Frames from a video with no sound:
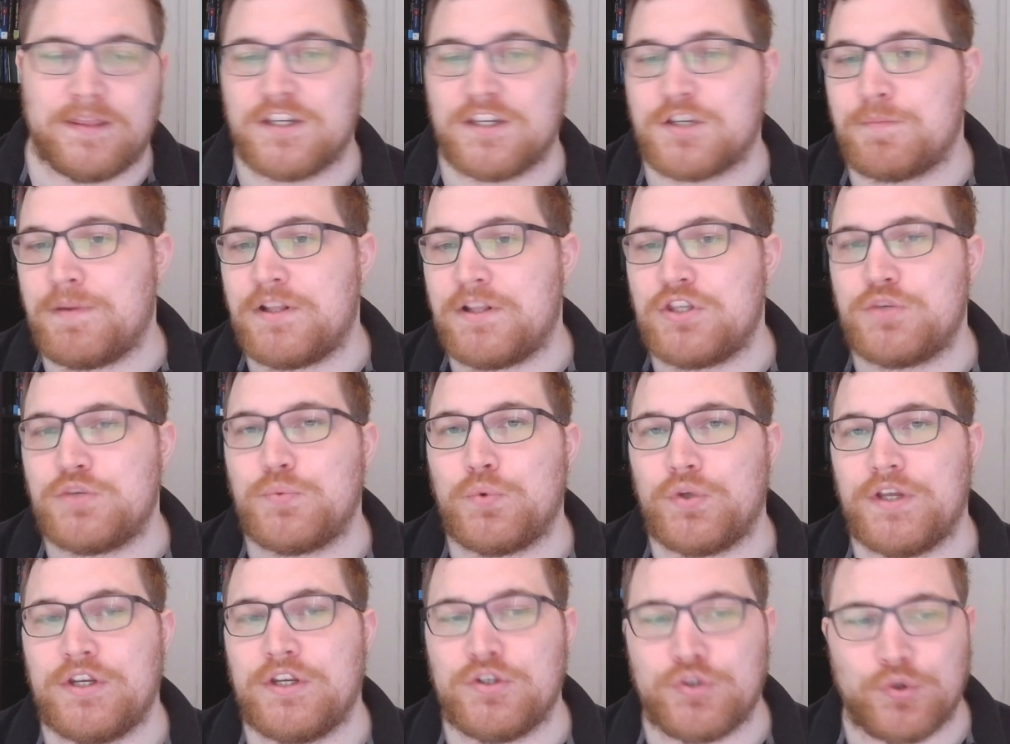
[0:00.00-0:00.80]
The spins
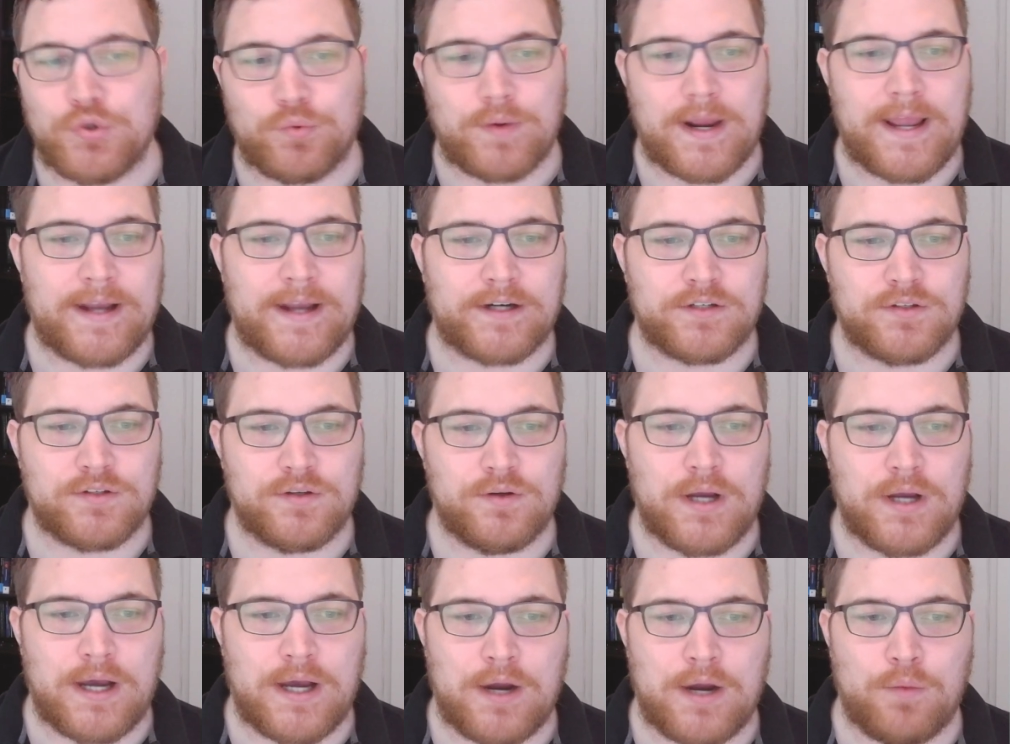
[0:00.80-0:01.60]
will interact
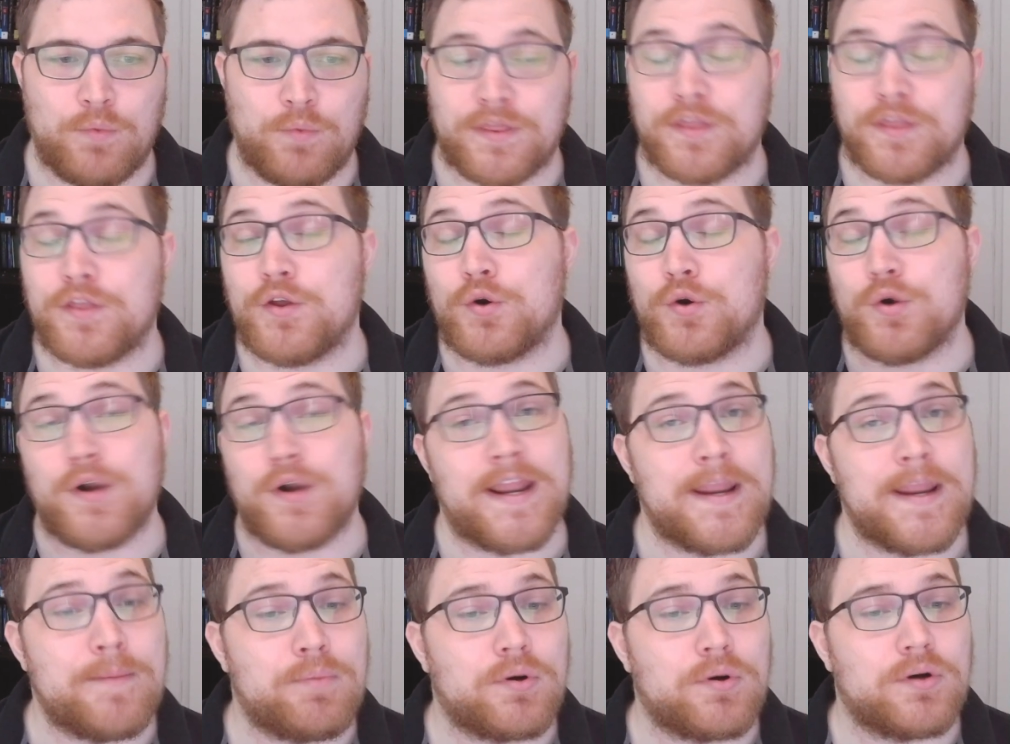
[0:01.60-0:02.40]
uh, with their
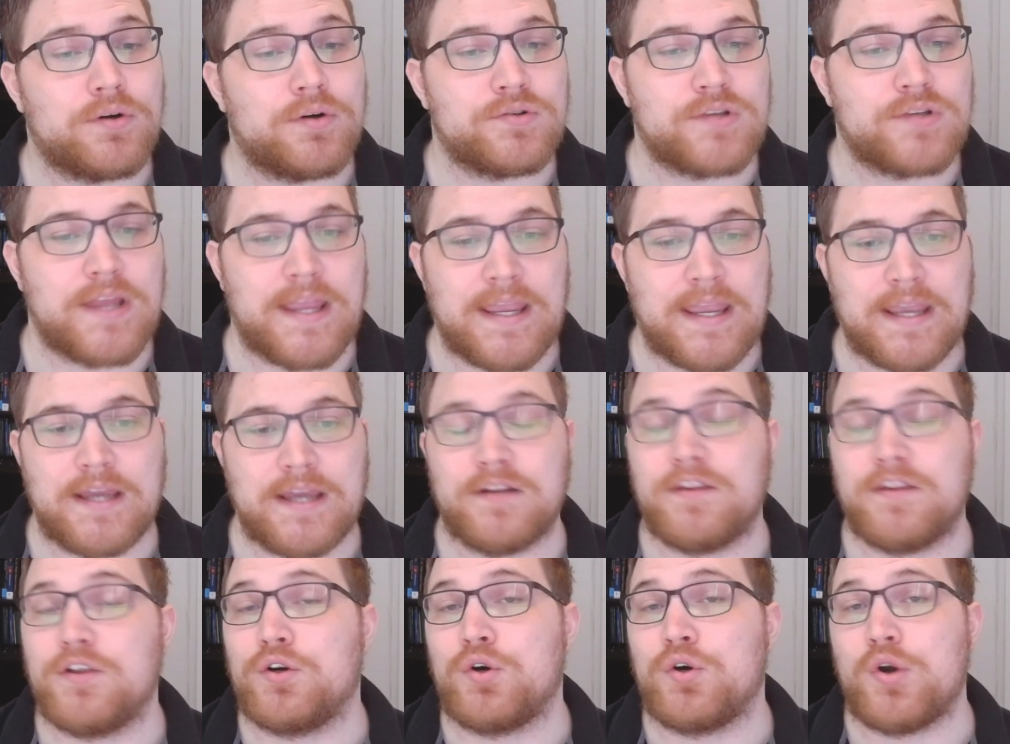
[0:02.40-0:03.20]
neighbors
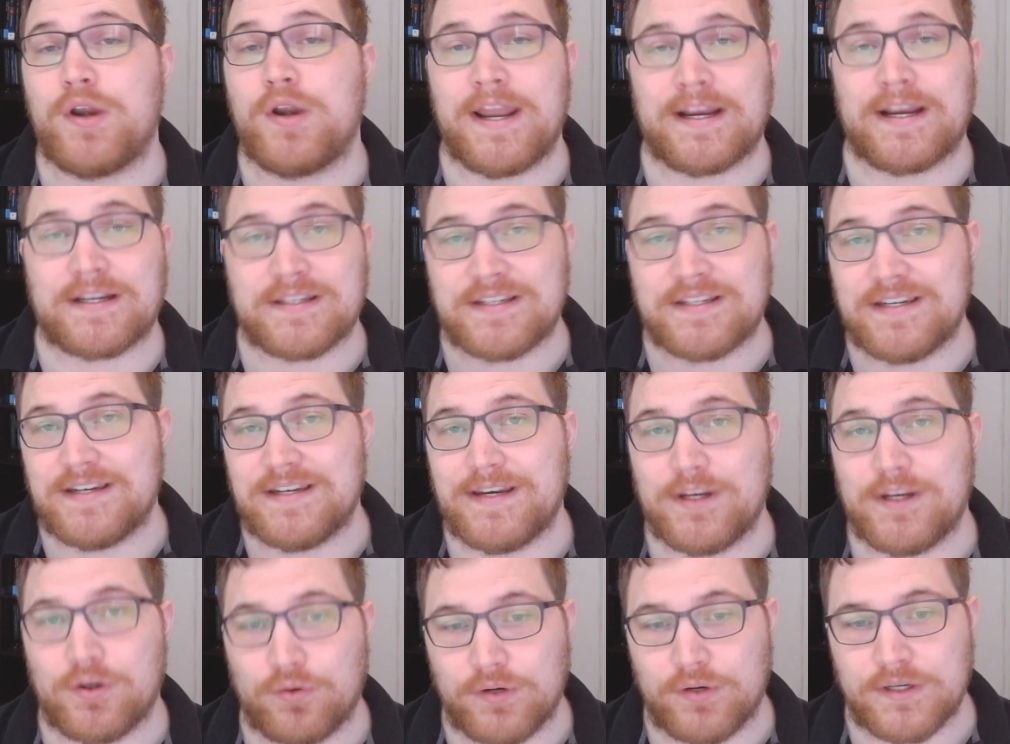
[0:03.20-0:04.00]
and their next
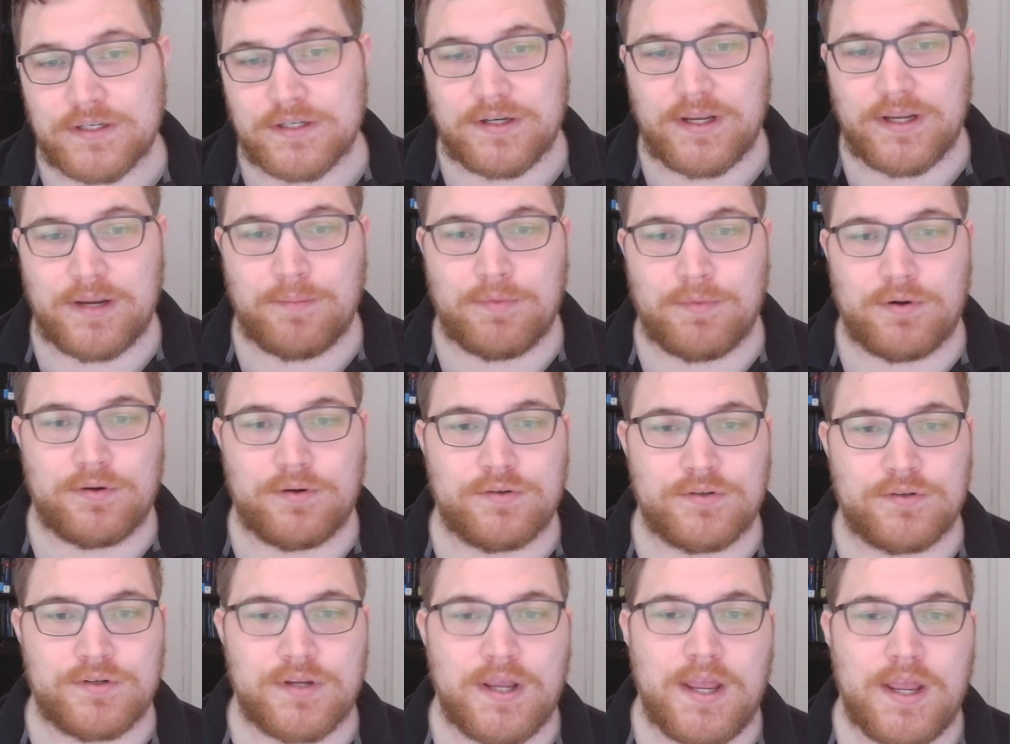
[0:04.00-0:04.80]
nearest
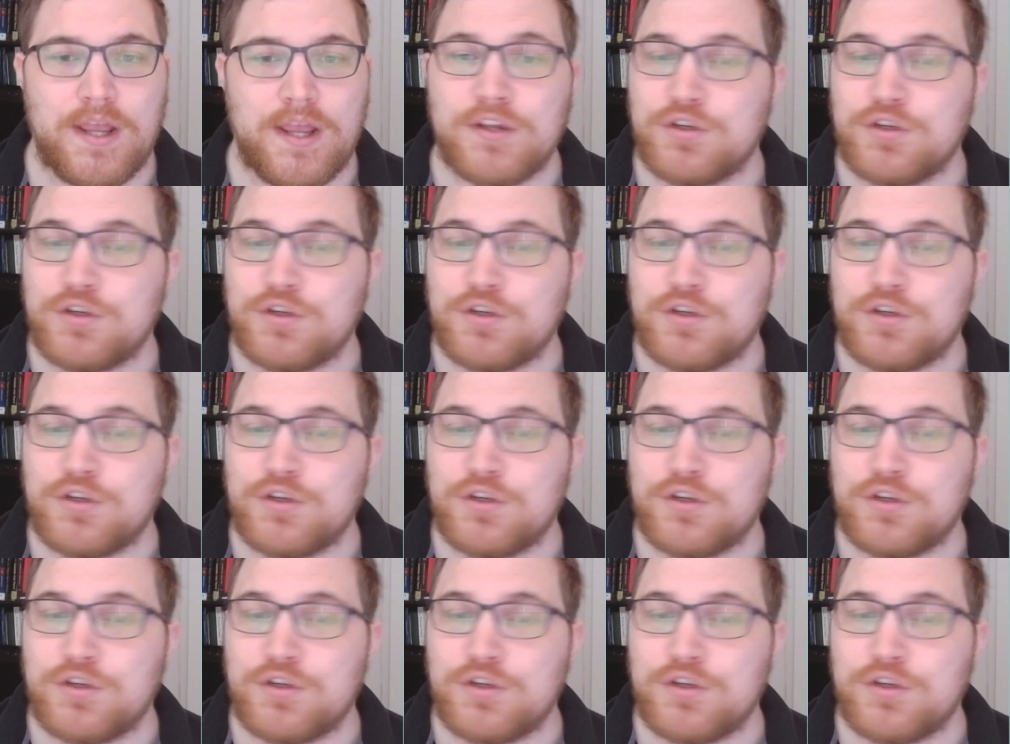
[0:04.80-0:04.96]
neighbors.